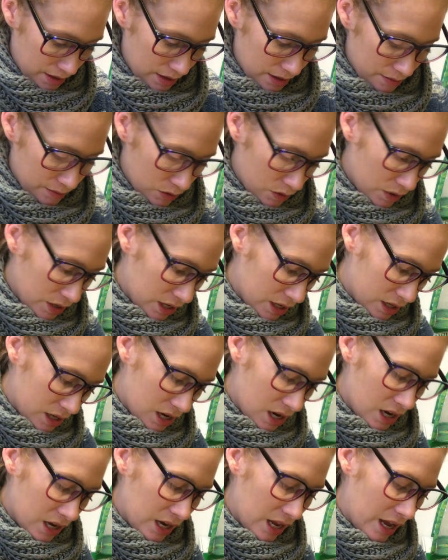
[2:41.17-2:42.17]
I'm going to
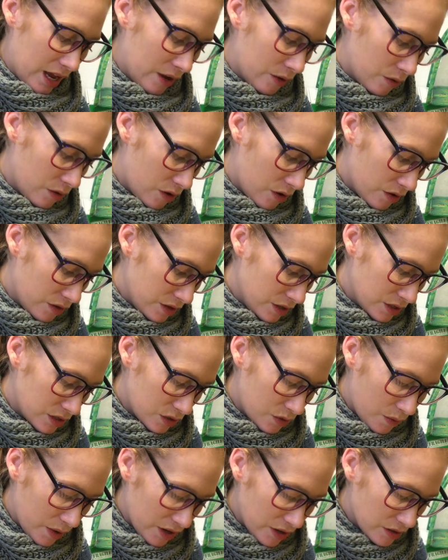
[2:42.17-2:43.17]
cut out all these
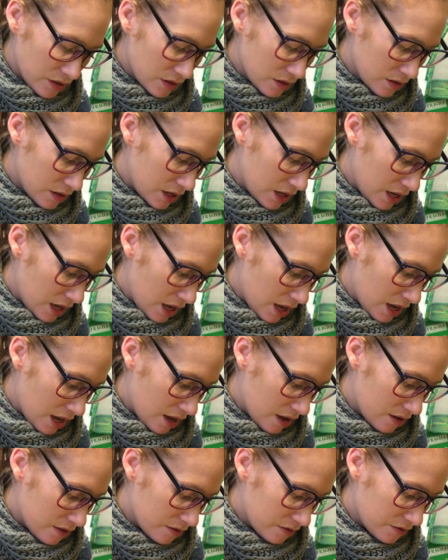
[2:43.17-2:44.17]
squares so that I
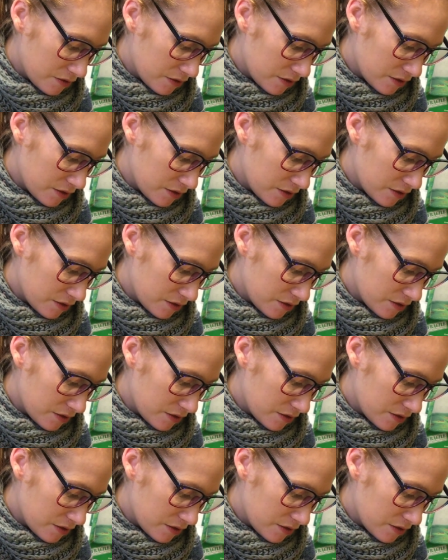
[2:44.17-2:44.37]
have